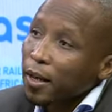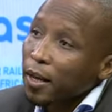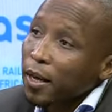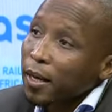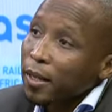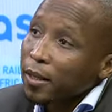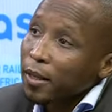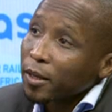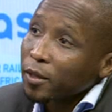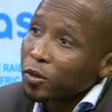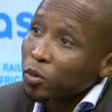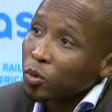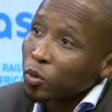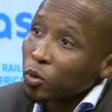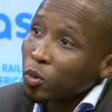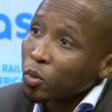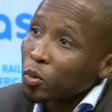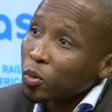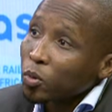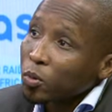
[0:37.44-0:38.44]
the
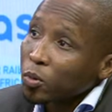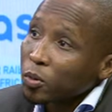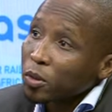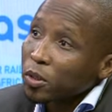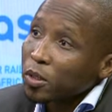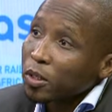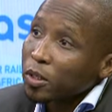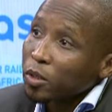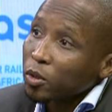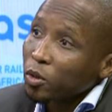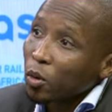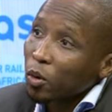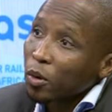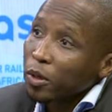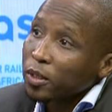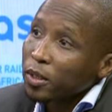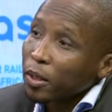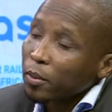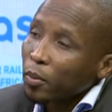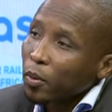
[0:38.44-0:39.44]
new CEO
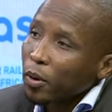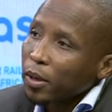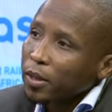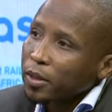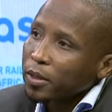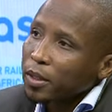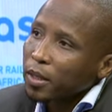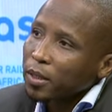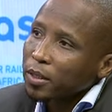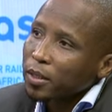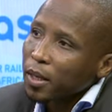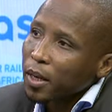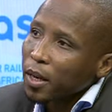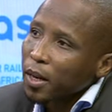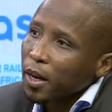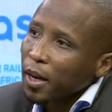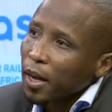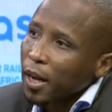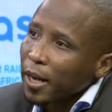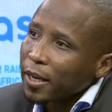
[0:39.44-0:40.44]
is appointed,
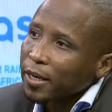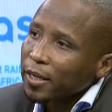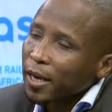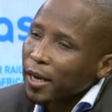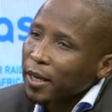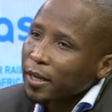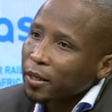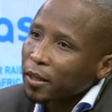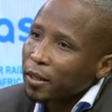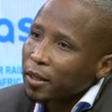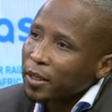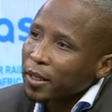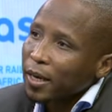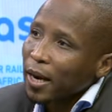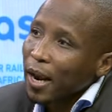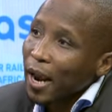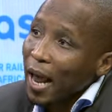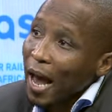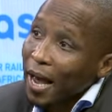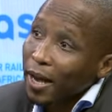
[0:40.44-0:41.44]
and
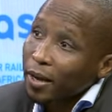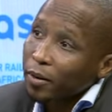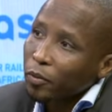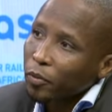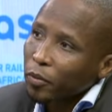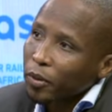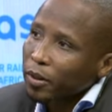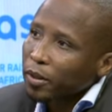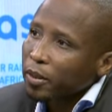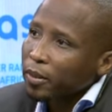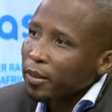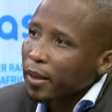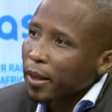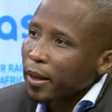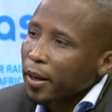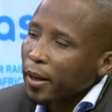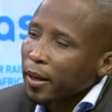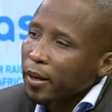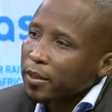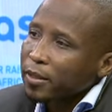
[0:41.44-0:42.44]
in line with
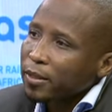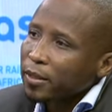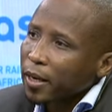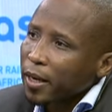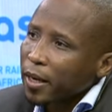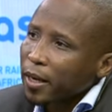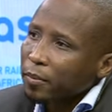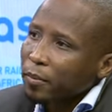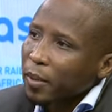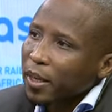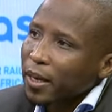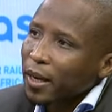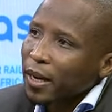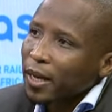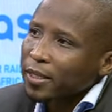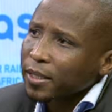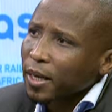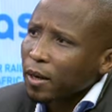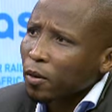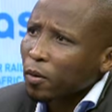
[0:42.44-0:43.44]
the secondment
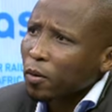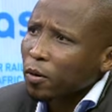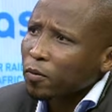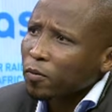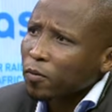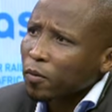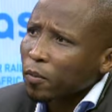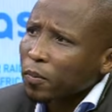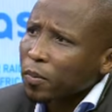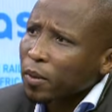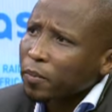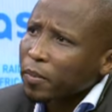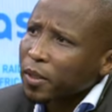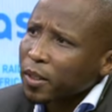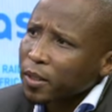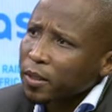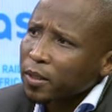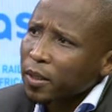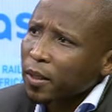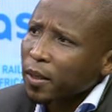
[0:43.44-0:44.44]
letter I got from the
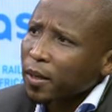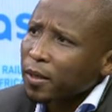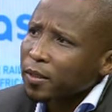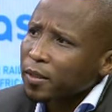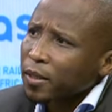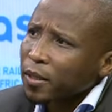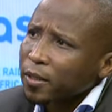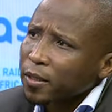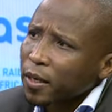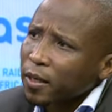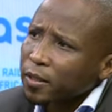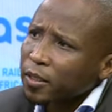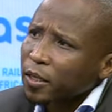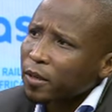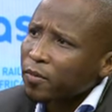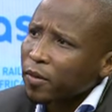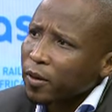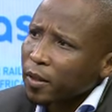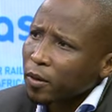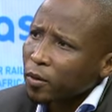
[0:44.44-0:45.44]
minister that says until
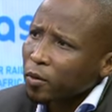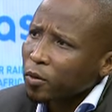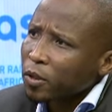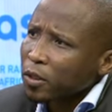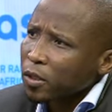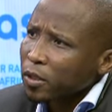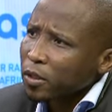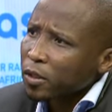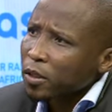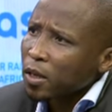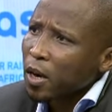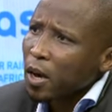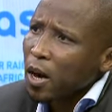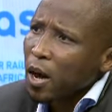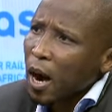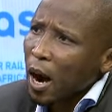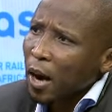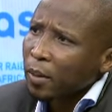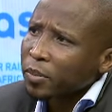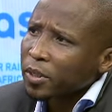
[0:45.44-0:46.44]
further notice,
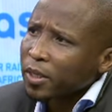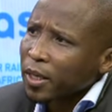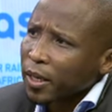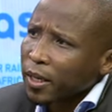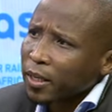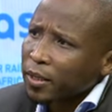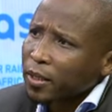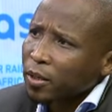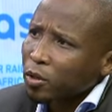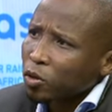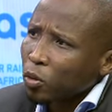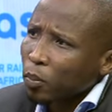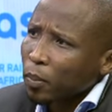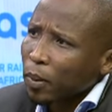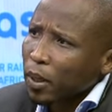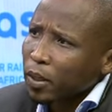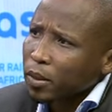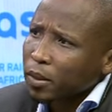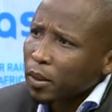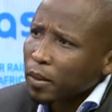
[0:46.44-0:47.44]
I'm seconded to
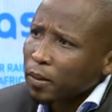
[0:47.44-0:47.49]
PRASA.